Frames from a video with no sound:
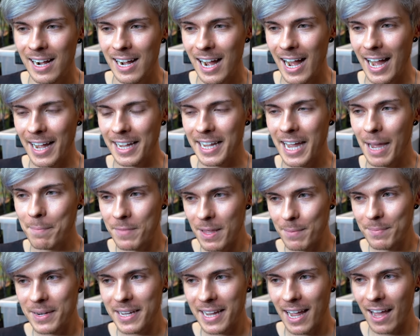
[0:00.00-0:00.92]
I kept
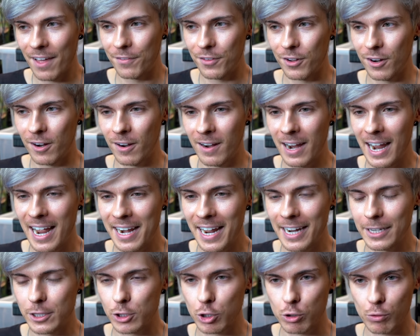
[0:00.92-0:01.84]
them together, and
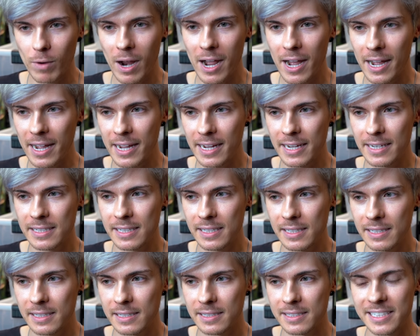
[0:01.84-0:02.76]
I tried
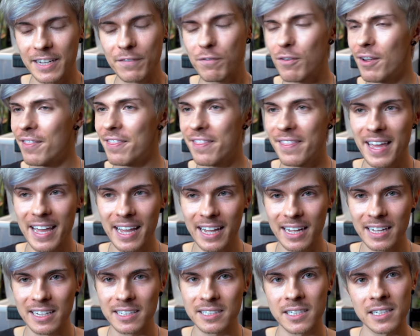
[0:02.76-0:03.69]
different
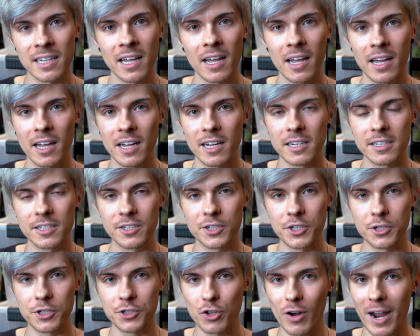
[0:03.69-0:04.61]
things
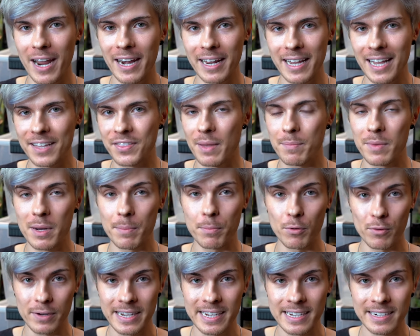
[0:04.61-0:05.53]
to try to get them to
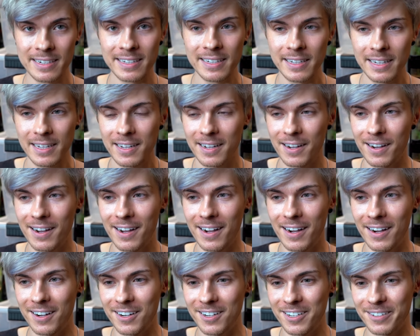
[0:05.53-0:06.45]
breed
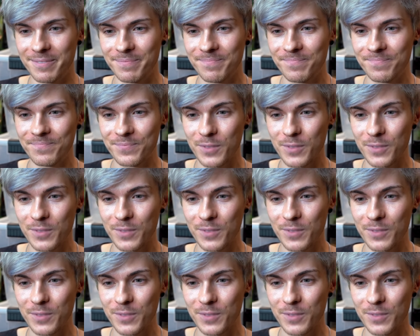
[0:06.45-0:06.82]
um,